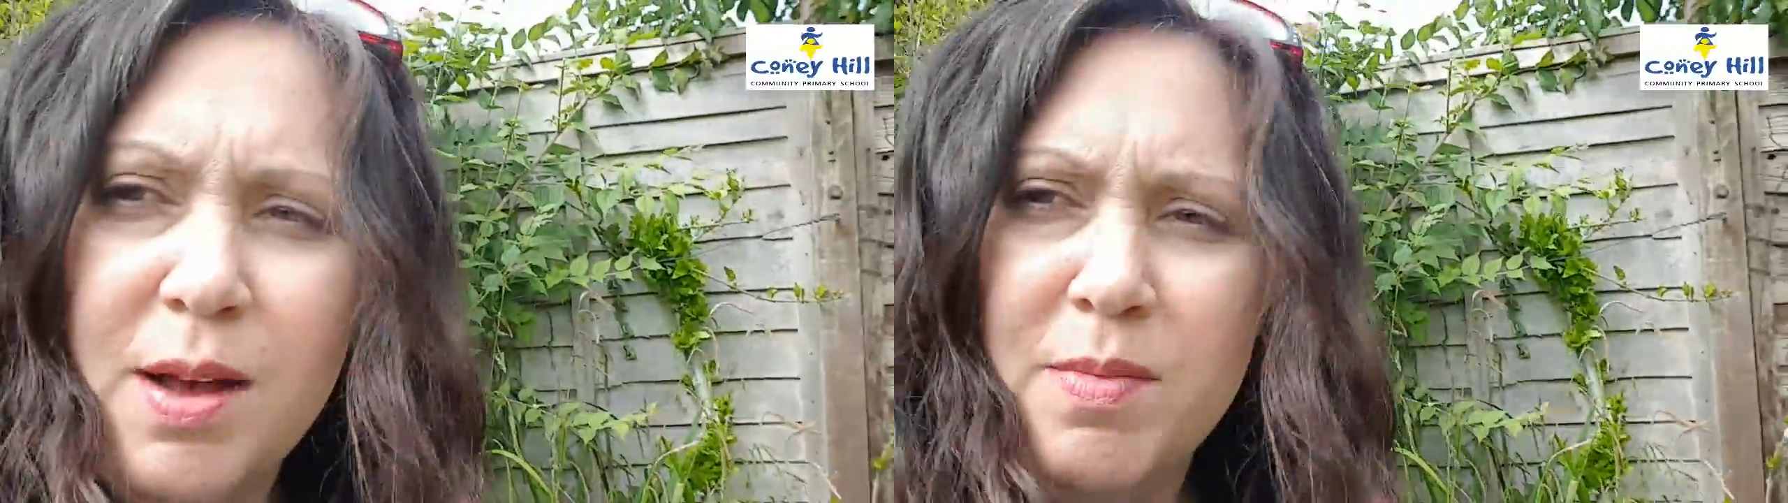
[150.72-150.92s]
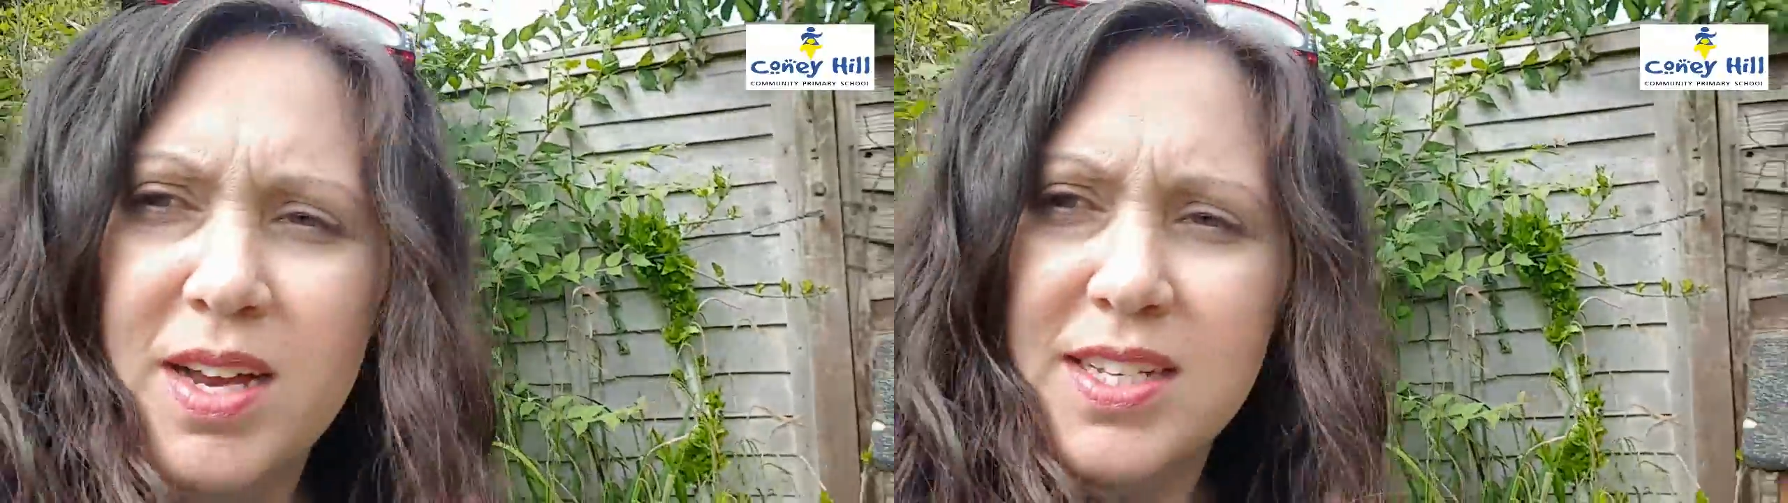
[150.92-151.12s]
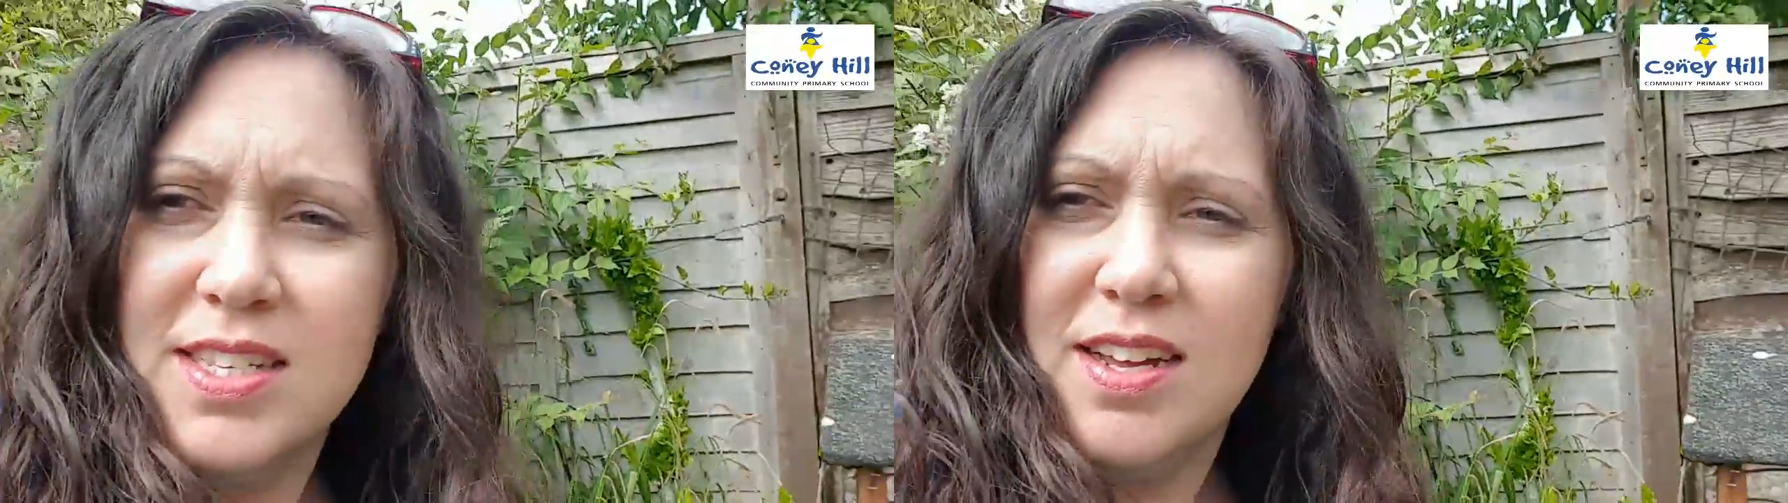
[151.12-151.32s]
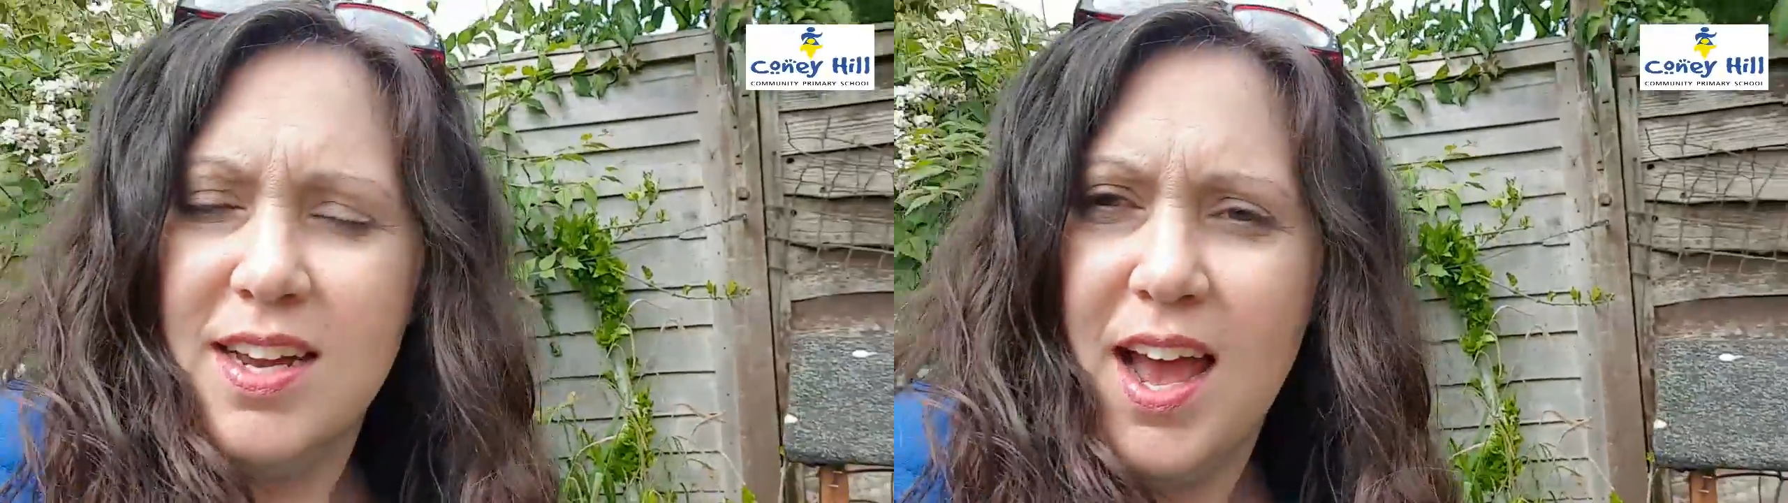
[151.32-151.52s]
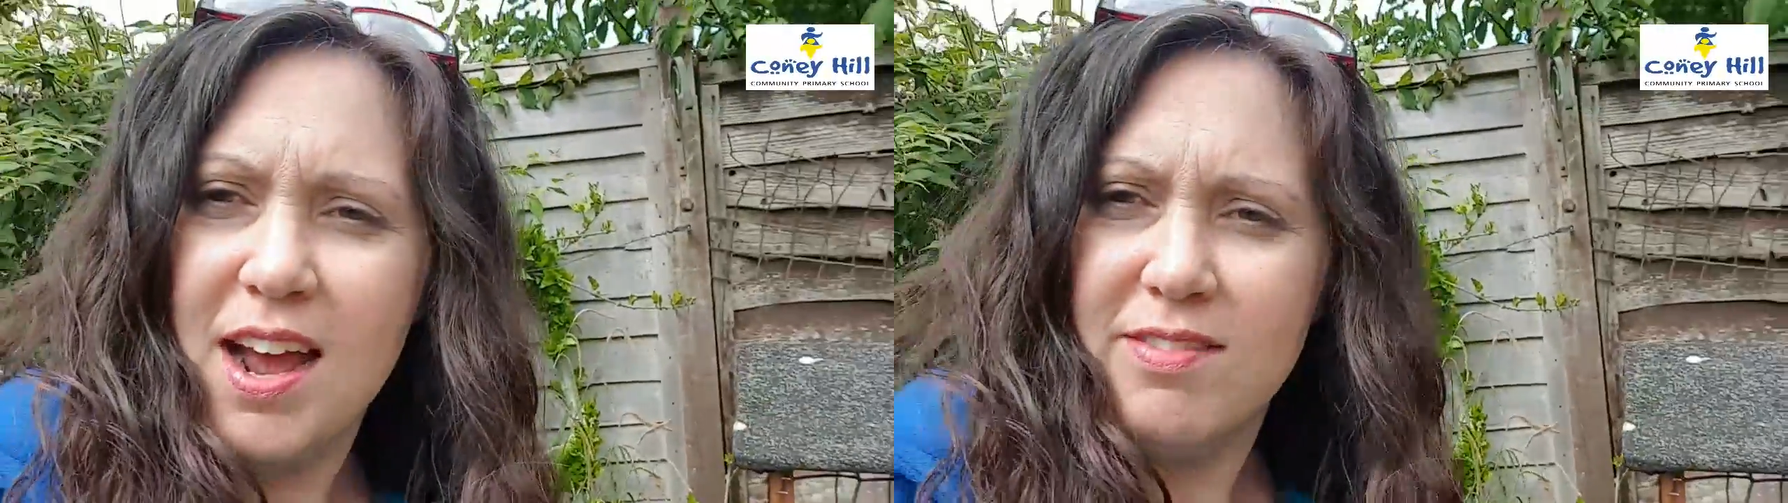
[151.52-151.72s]
my son
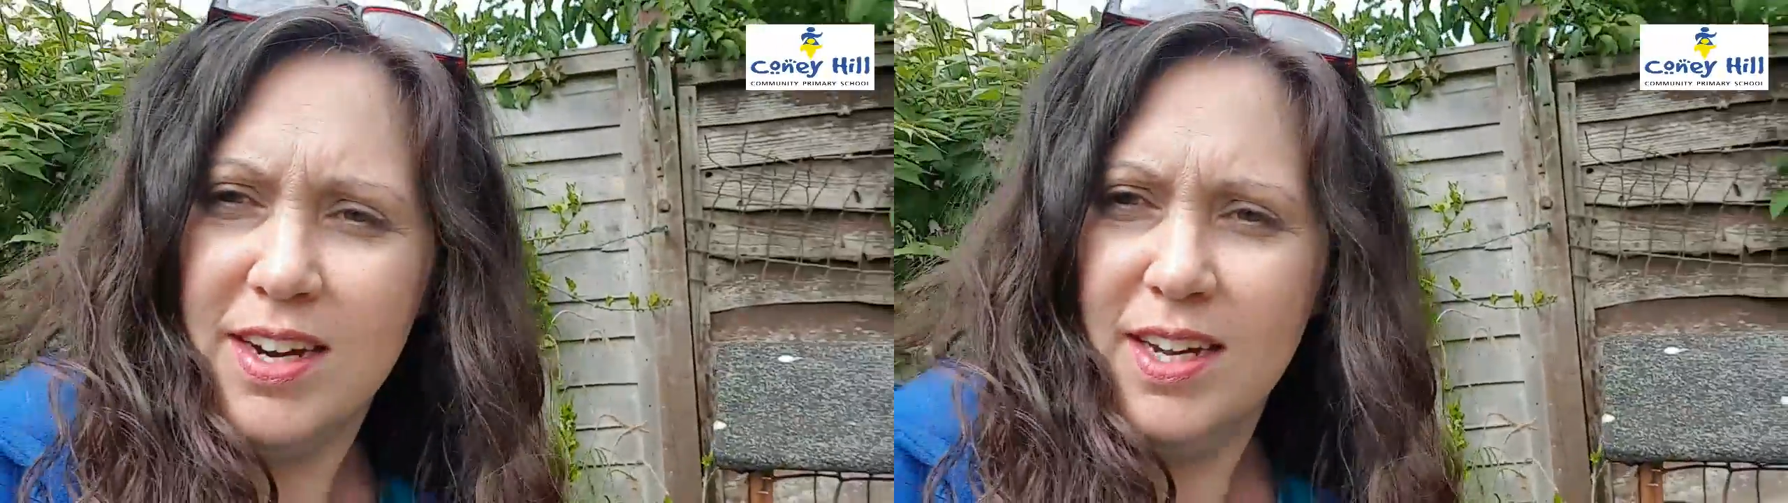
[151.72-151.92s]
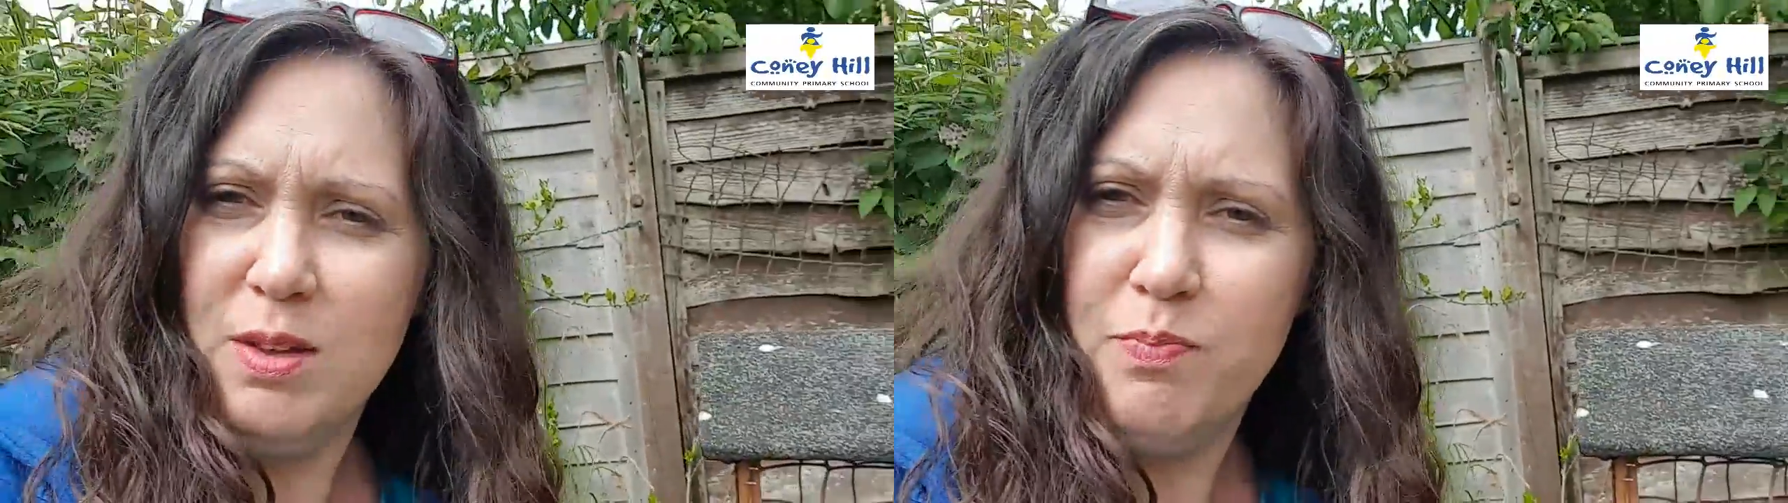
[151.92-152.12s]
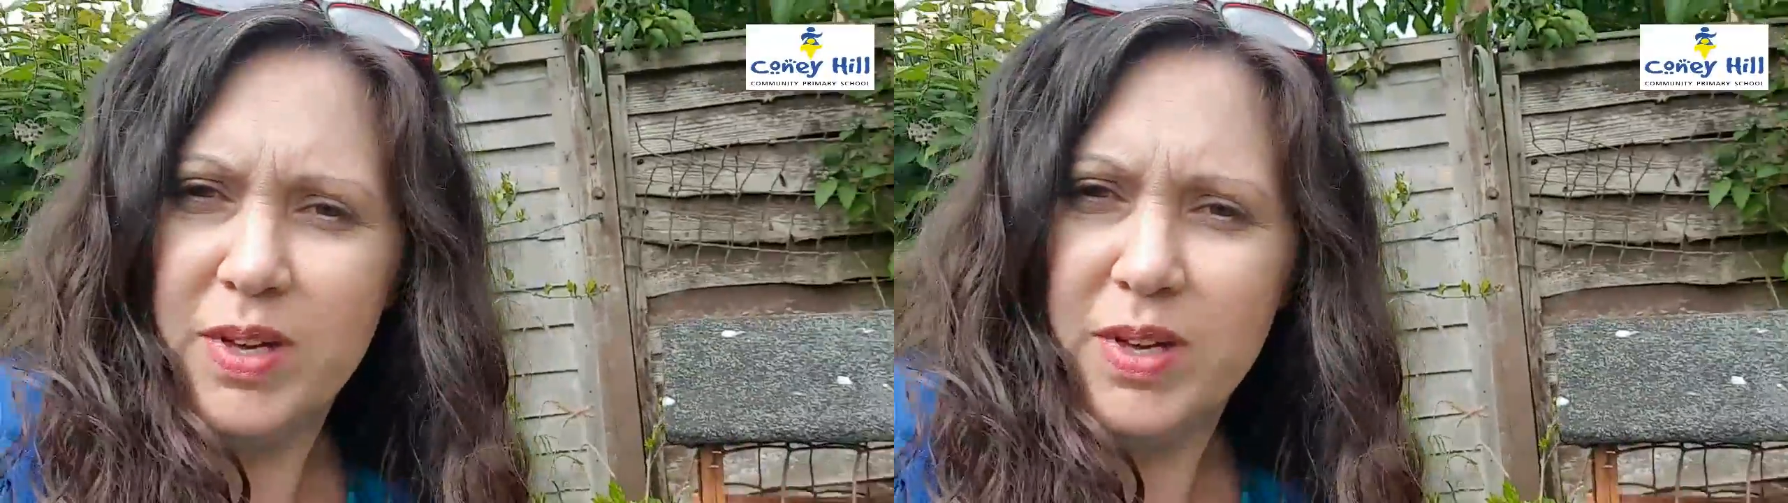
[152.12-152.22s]
Harry